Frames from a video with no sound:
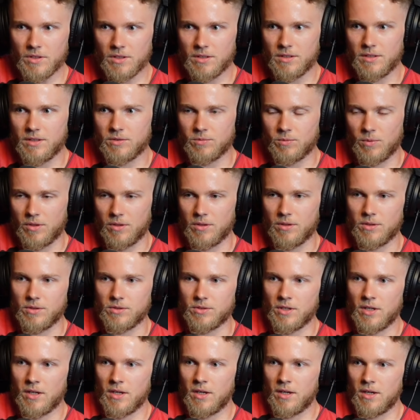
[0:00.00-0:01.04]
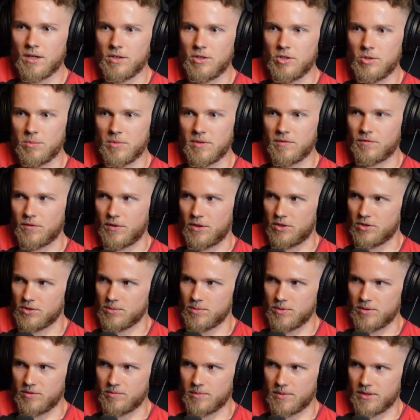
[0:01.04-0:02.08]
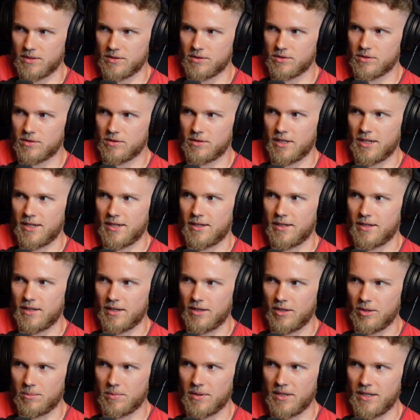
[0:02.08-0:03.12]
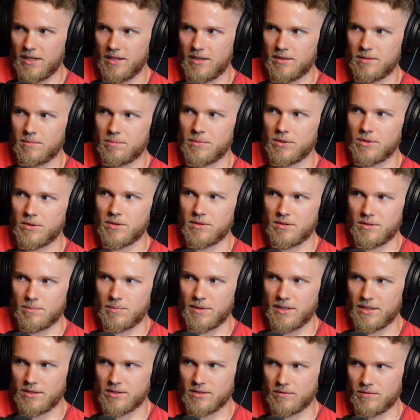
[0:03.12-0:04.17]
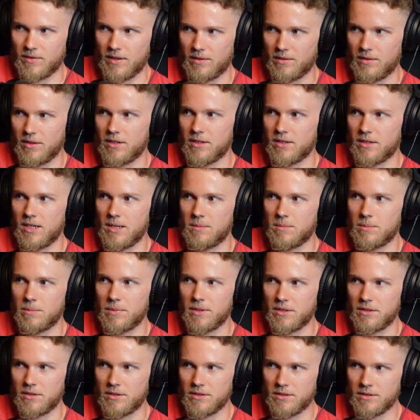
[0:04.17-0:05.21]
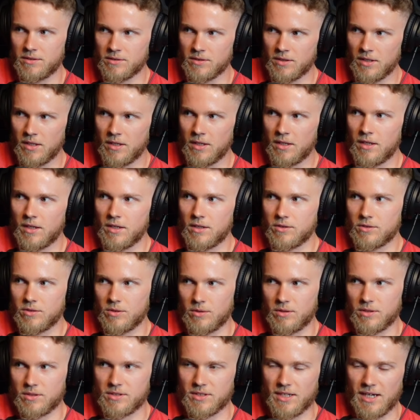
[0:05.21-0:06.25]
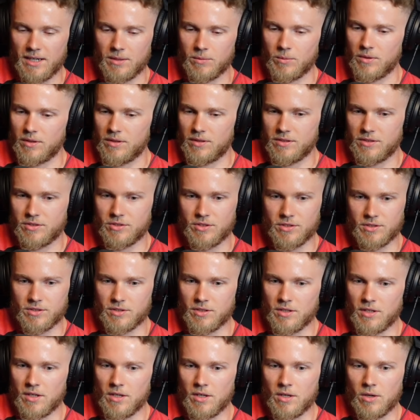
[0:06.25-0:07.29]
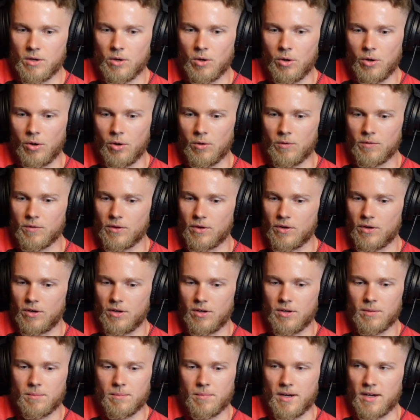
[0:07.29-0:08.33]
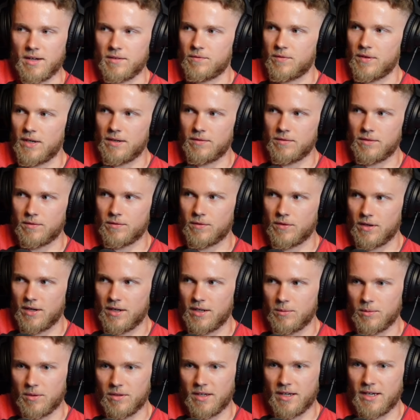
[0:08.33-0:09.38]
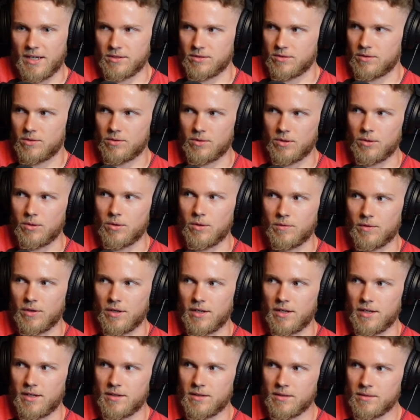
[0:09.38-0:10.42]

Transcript: It's one of those human first movements that help aid in building the base of athletic capabilities. So the side one is just overall my favorite for anyone that has to throw overhead.